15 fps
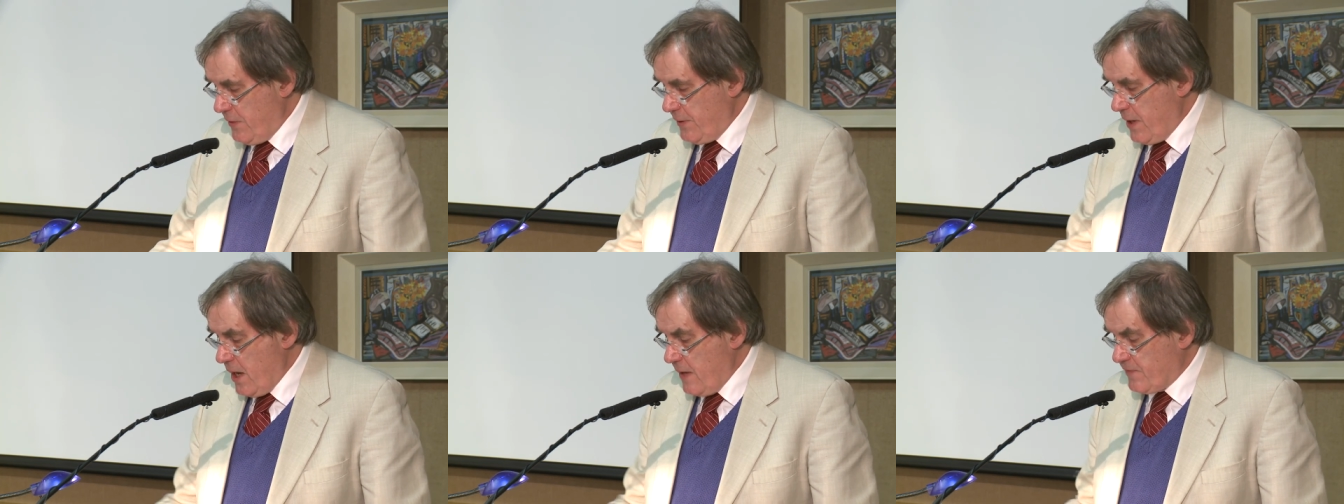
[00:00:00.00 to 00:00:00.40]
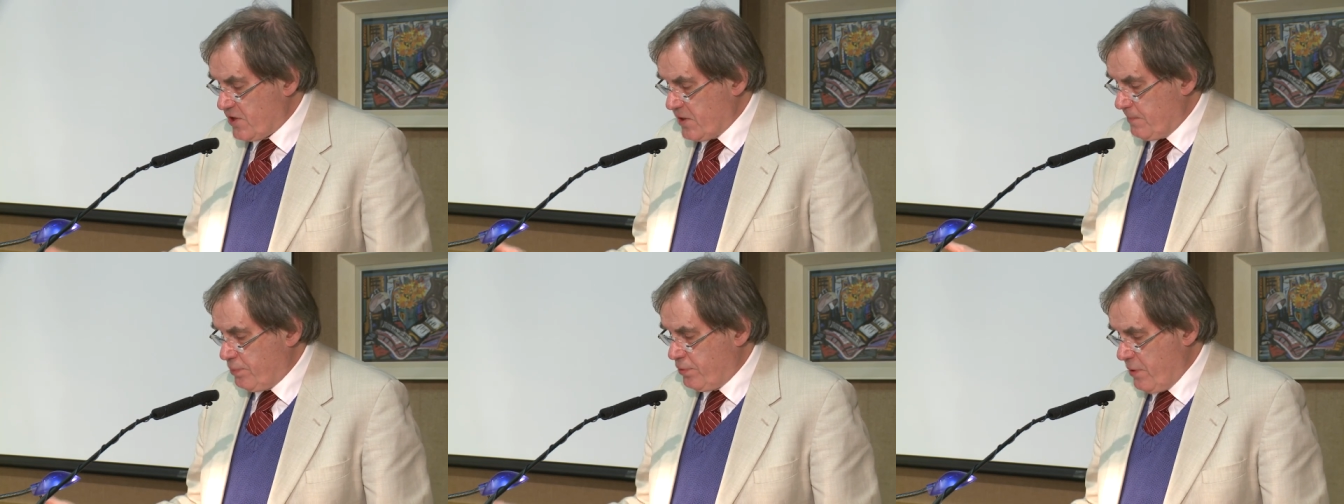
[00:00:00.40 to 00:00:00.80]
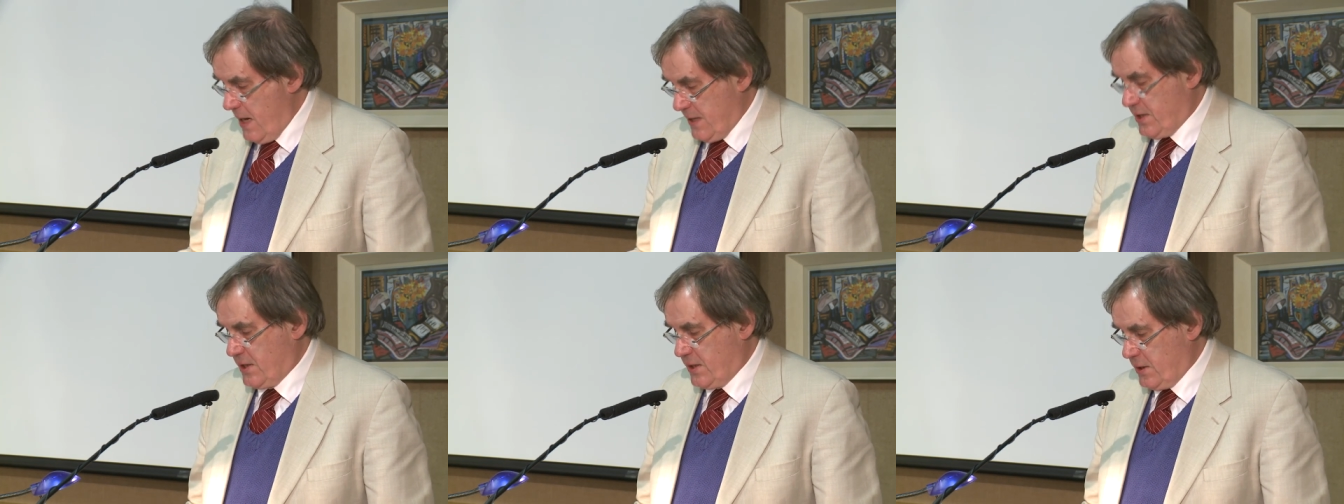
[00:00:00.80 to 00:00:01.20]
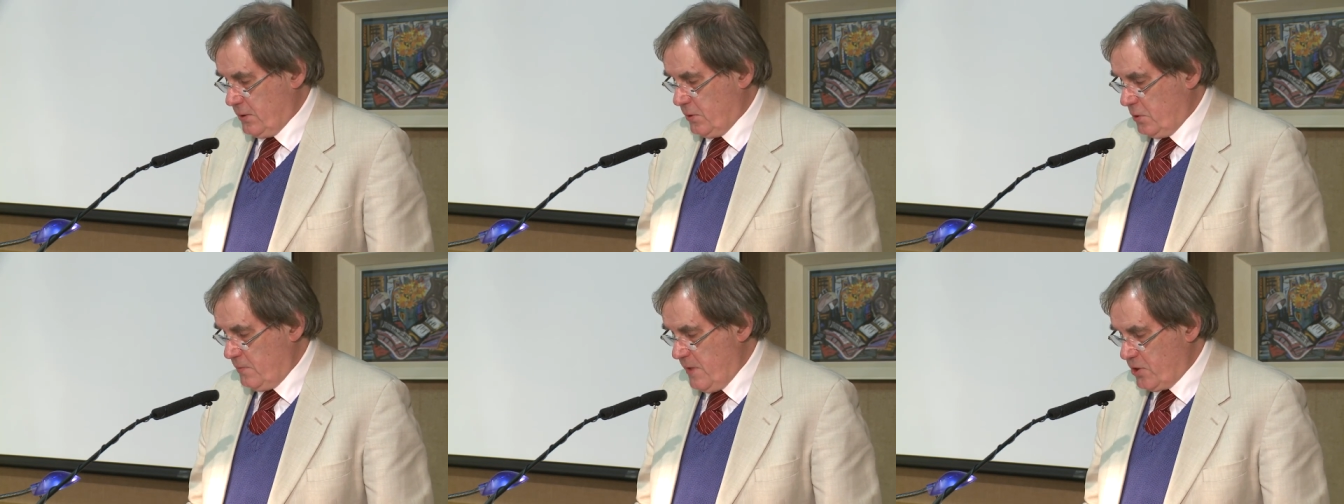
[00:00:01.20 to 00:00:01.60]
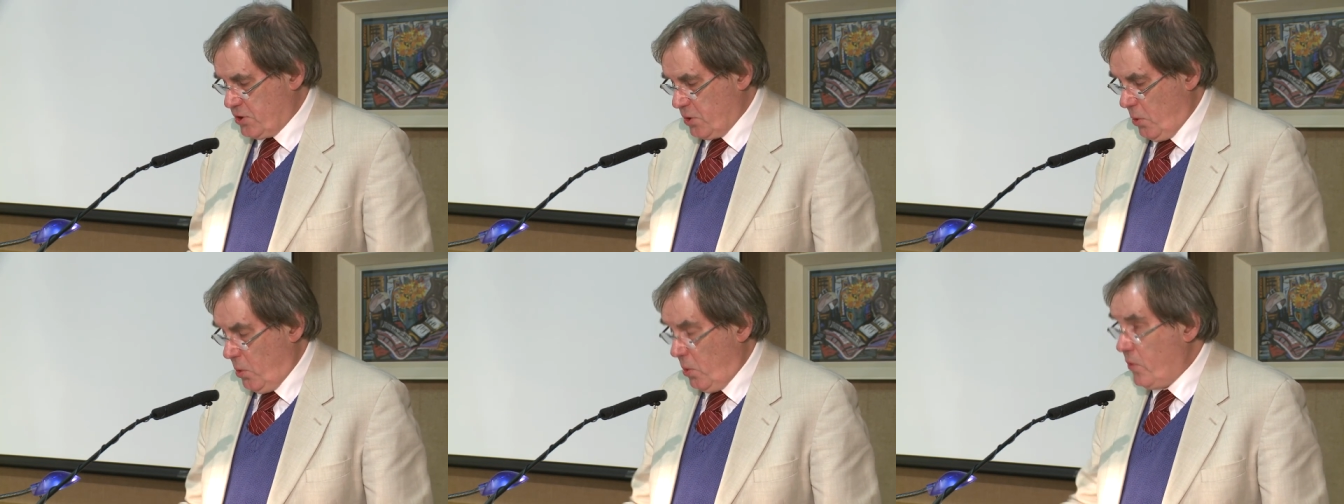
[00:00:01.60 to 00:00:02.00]
that I have suppressed
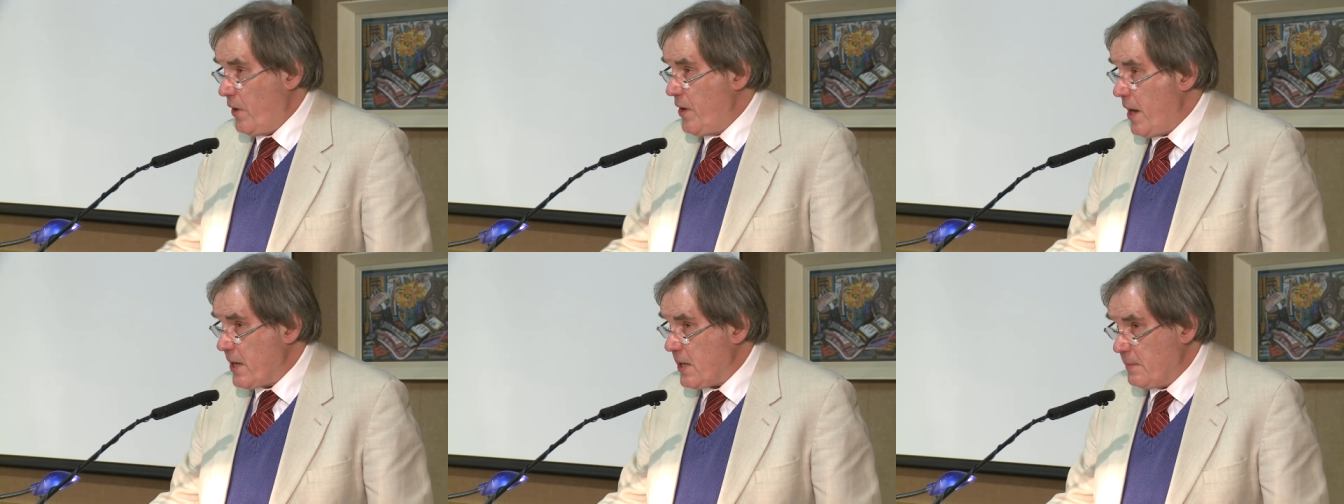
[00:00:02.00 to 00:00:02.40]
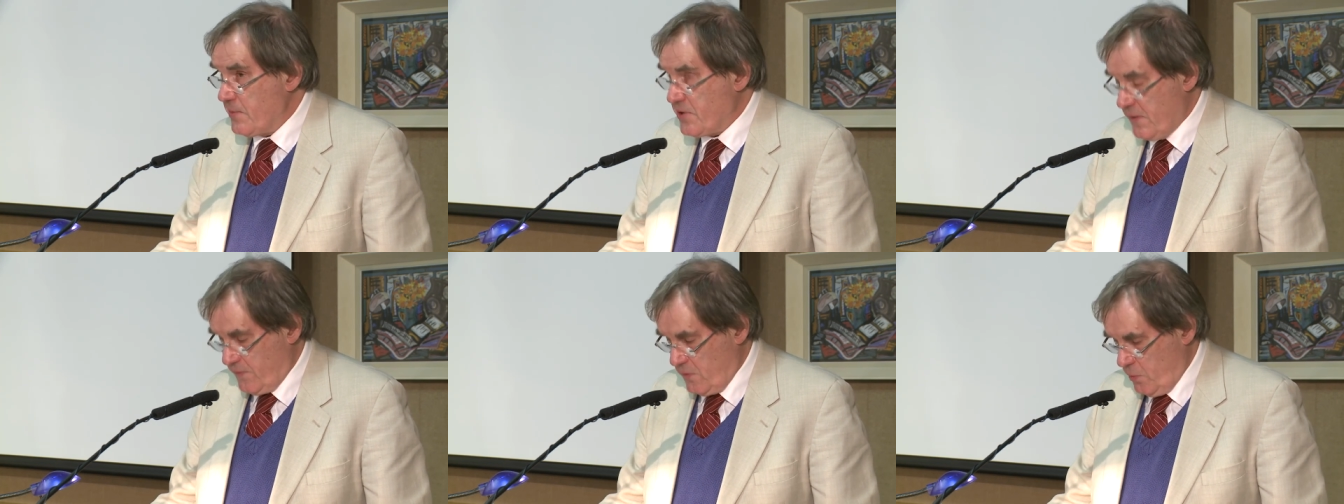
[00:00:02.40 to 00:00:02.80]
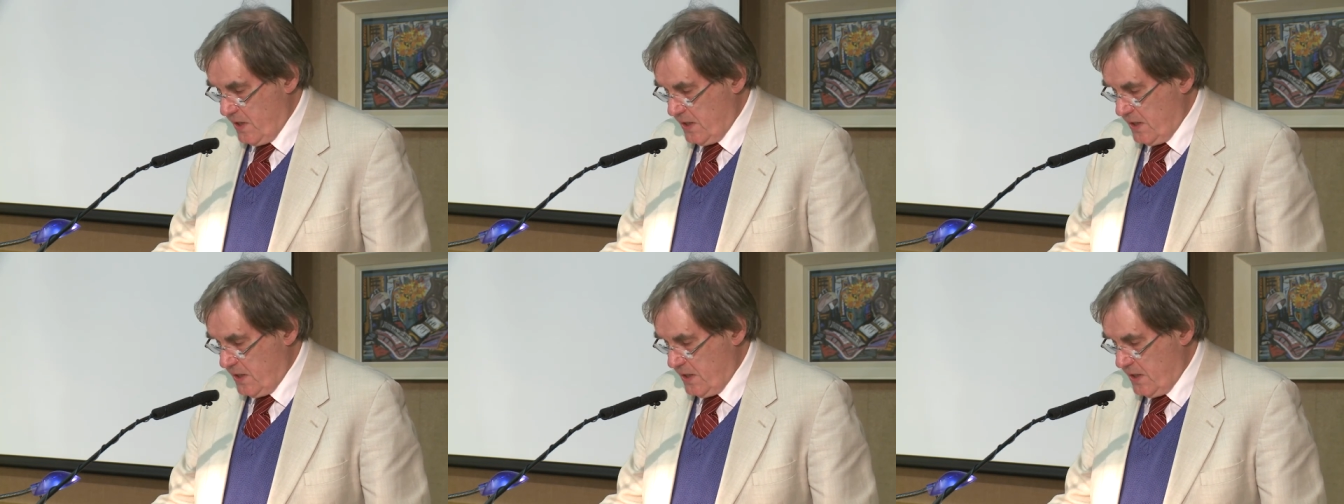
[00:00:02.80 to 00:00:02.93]
almost all the names of the